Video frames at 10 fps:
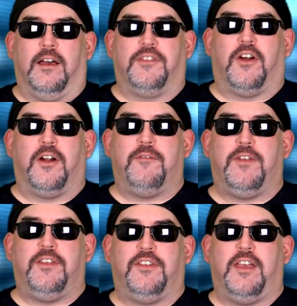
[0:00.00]
Atari
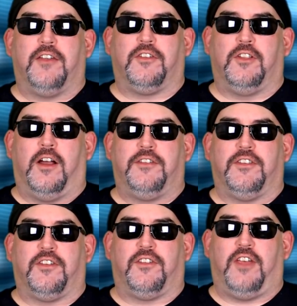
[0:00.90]
VCS launched
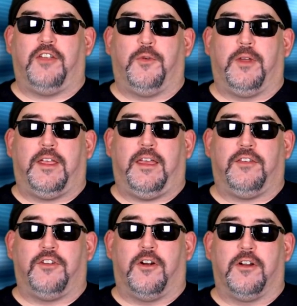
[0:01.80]
its successful
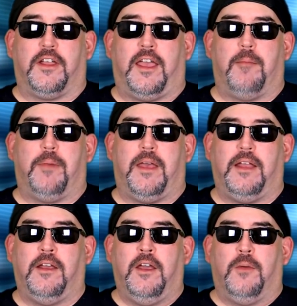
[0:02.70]
Kickstarter
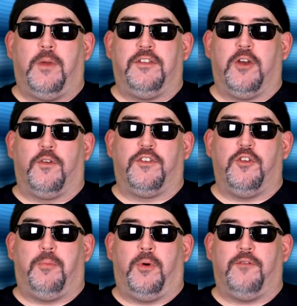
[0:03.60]
campaign, raising over
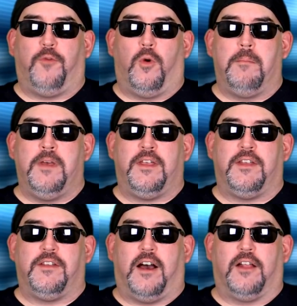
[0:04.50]
$2.4
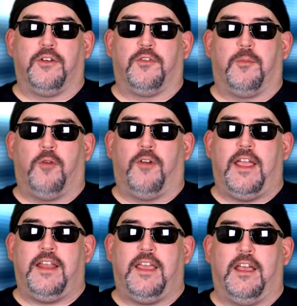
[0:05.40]
million from over
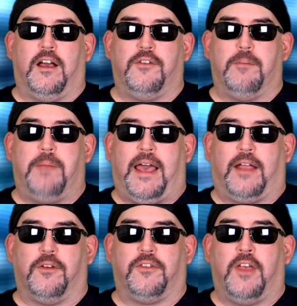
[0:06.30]
8,800
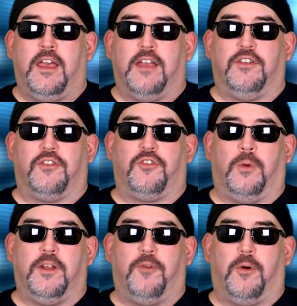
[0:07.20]
backers in just
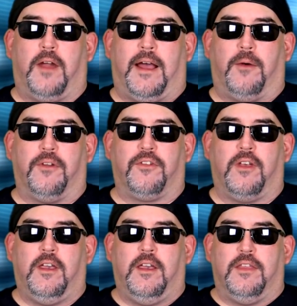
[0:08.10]
24 hours.
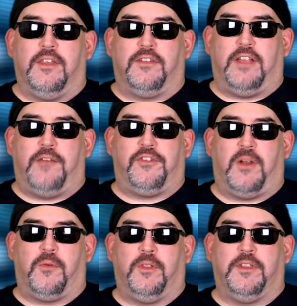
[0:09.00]
This left
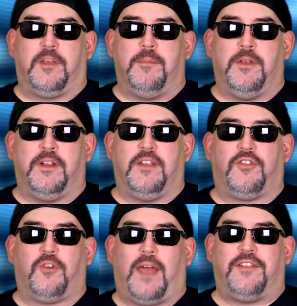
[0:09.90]
several in the community
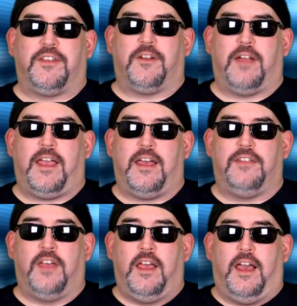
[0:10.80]
scratching their
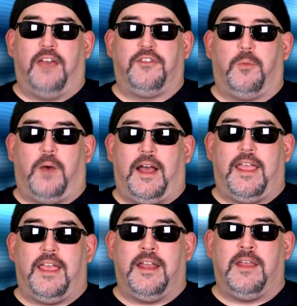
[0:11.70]
heads as to
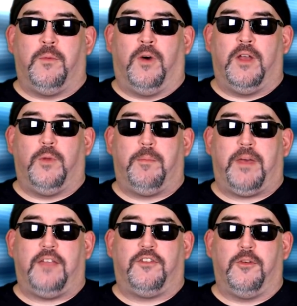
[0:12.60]
why anyone would
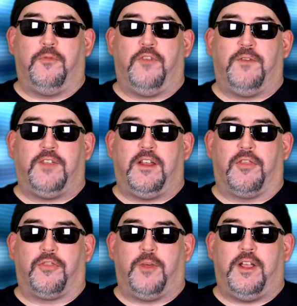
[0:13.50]
pay $250 to
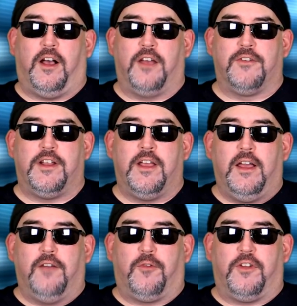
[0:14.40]
$300
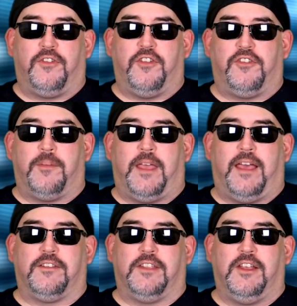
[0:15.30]
for a system that
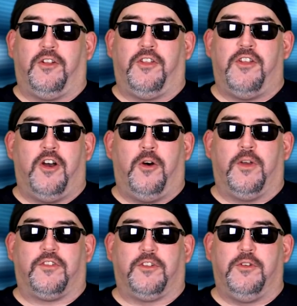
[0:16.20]
has little to no
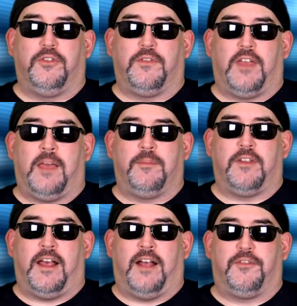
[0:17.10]
exclusive games
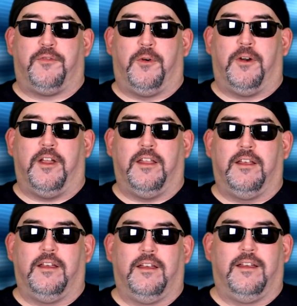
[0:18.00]
announced for it.
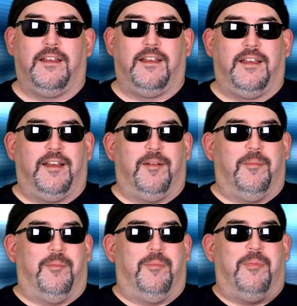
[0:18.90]

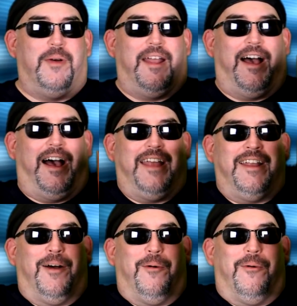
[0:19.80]
But I
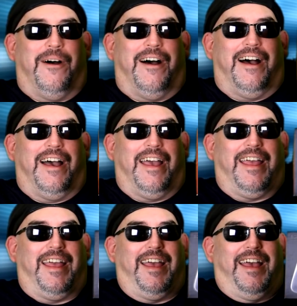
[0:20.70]
know why.